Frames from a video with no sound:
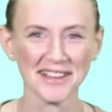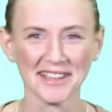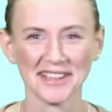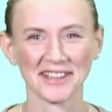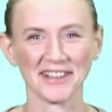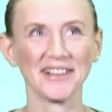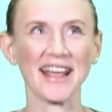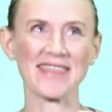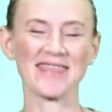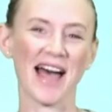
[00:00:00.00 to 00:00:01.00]

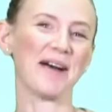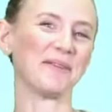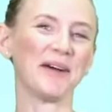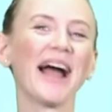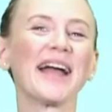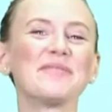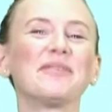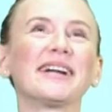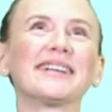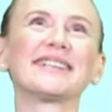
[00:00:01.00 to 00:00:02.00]
in that way,
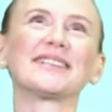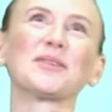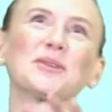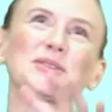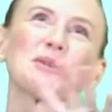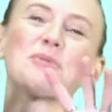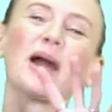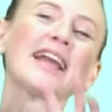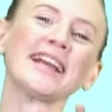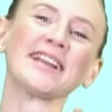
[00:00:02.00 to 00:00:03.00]
but also
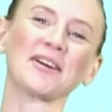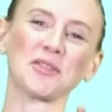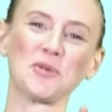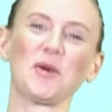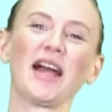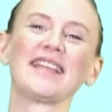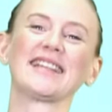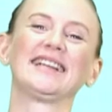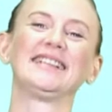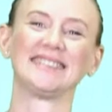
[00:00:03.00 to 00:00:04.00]
breaking down the way
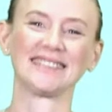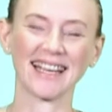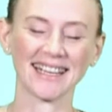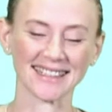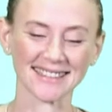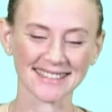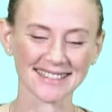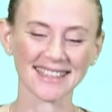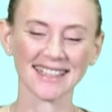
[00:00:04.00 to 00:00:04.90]
that he said it.